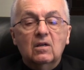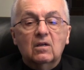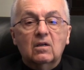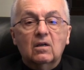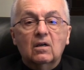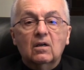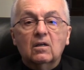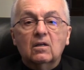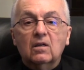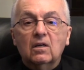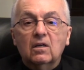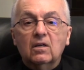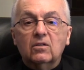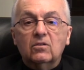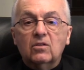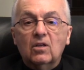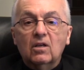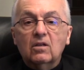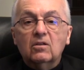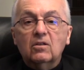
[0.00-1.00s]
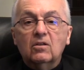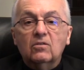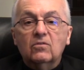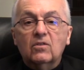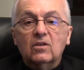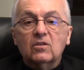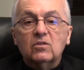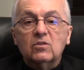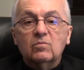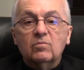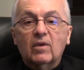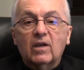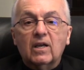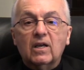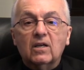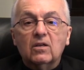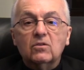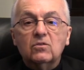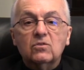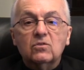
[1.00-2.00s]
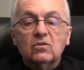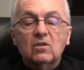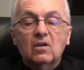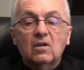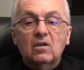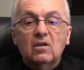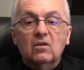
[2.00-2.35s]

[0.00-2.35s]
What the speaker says: attended this Mass.